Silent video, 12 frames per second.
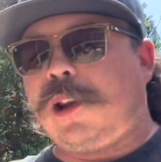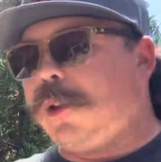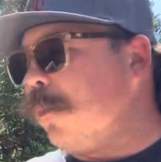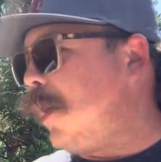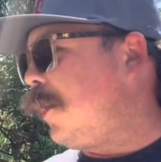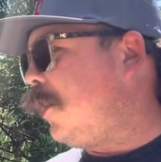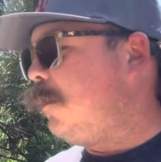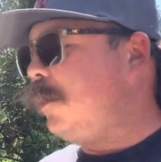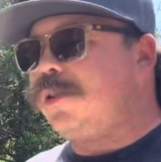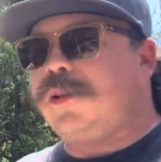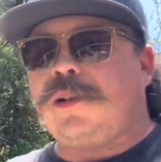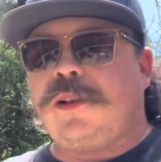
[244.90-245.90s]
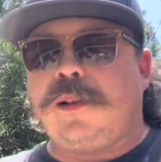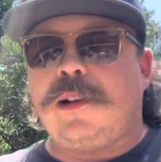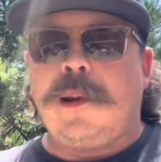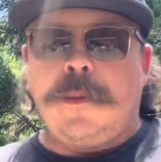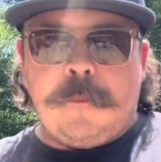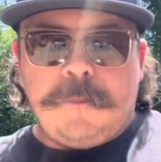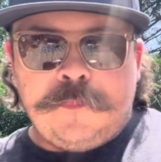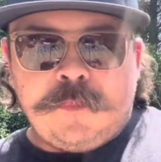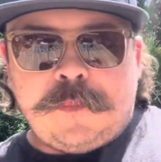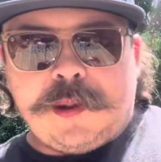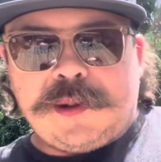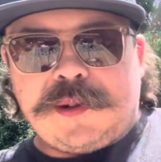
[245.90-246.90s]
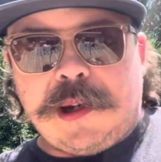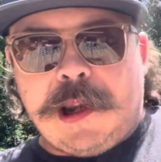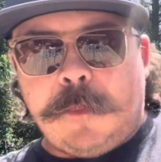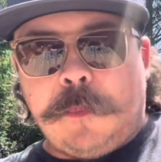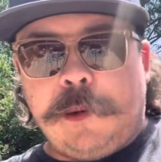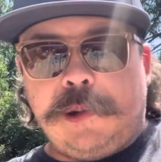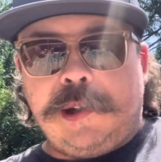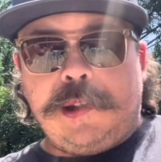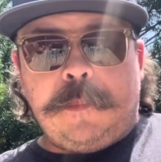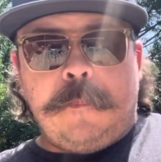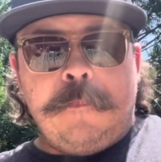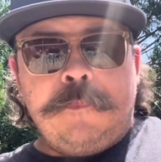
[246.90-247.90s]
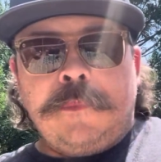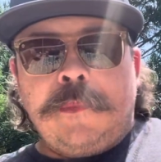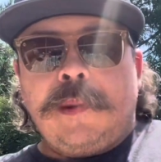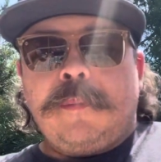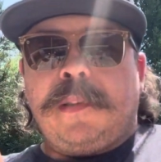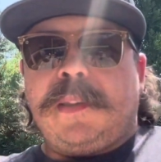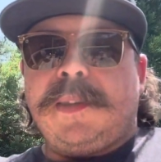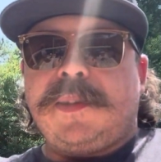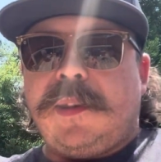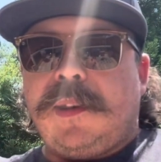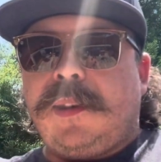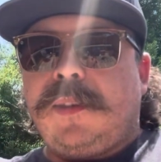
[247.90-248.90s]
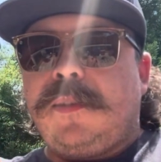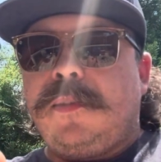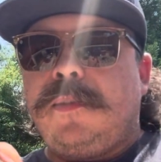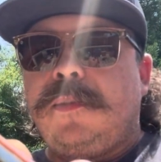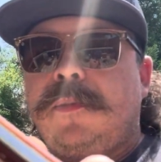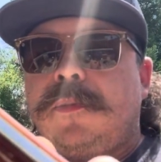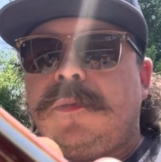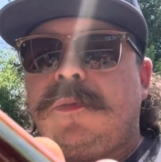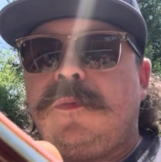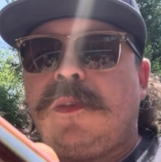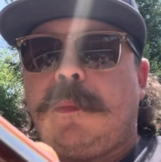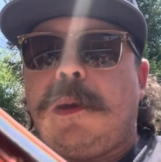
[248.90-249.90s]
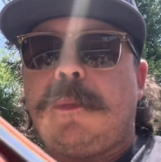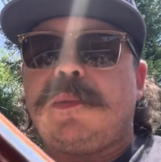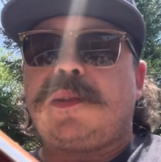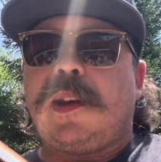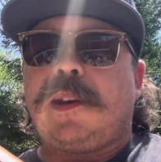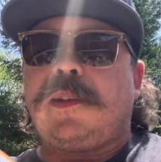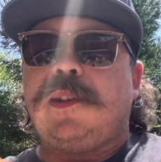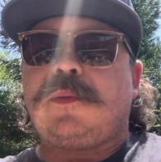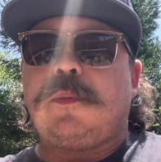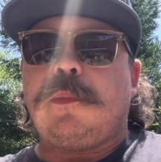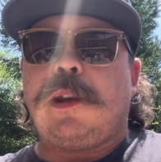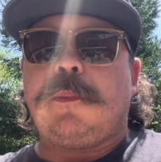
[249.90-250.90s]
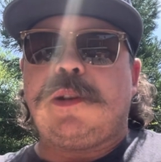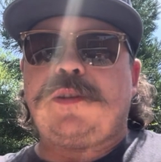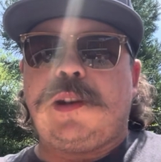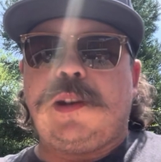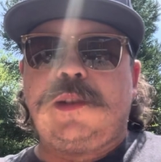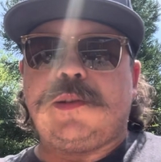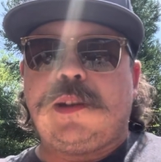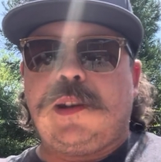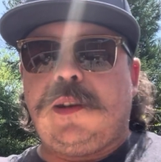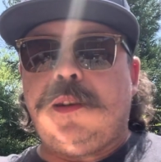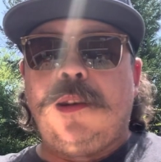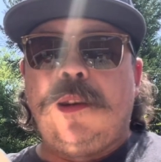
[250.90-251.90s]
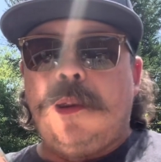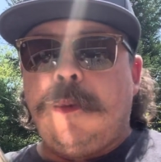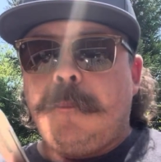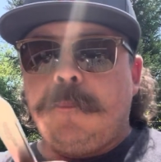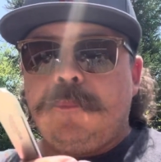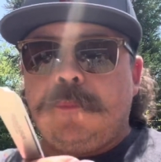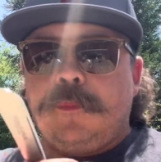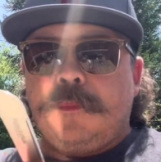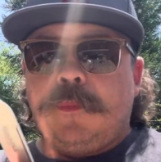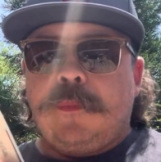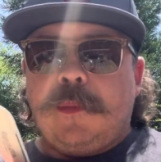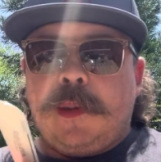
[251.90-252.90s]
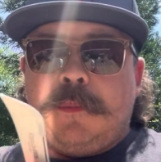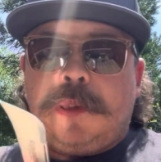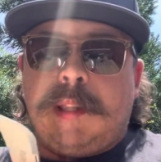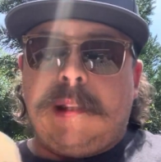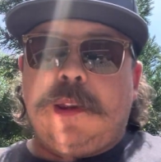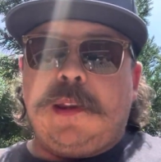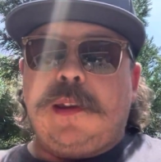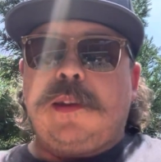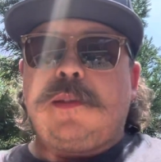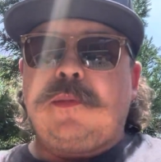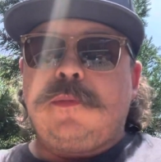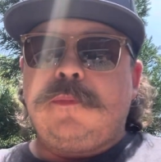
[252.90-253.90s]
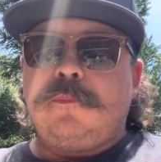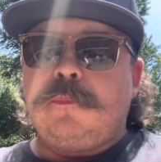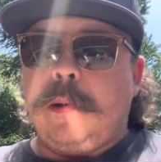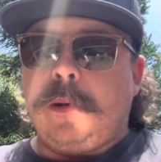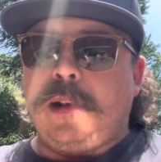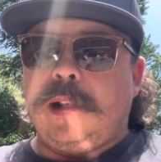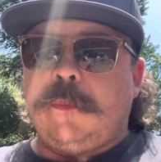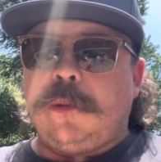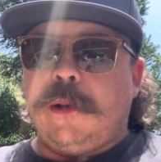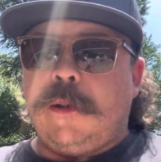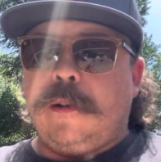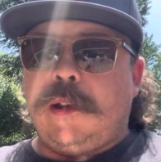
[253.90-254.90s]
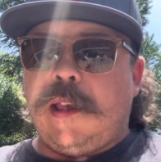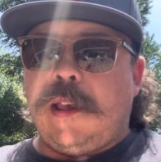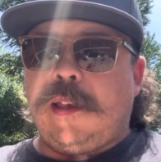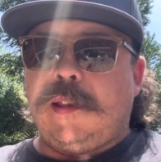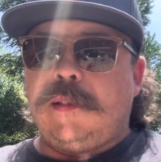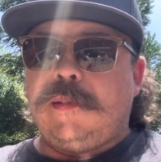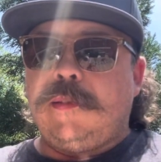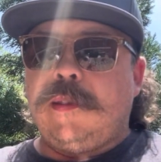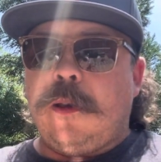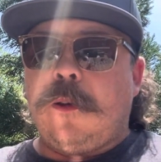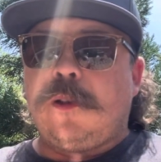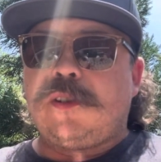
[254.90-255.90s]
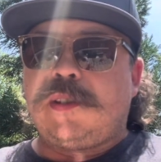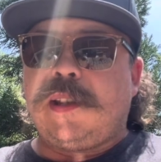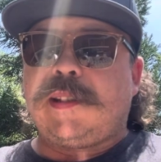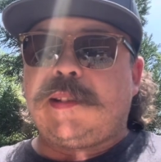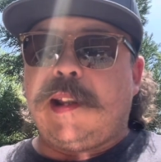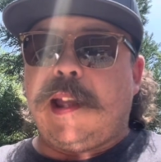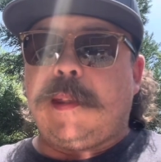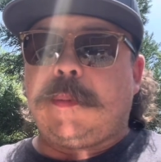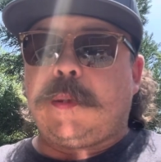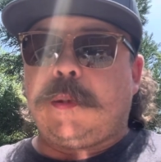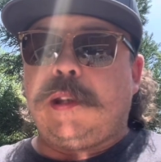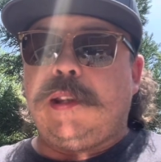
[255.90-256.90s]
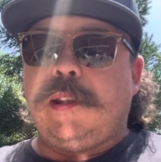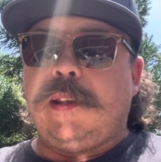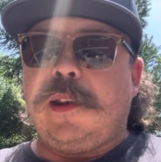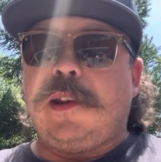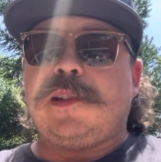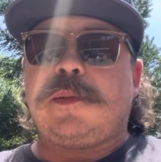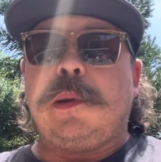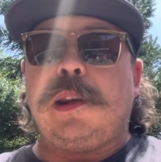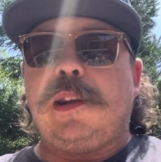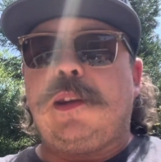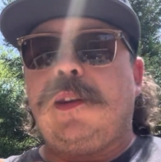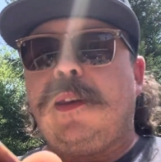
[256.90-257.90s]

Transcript: it back up and let you hear the snap on it. But this thing, if I'm not mistaken, these were made by GEC. We got a part number R693SB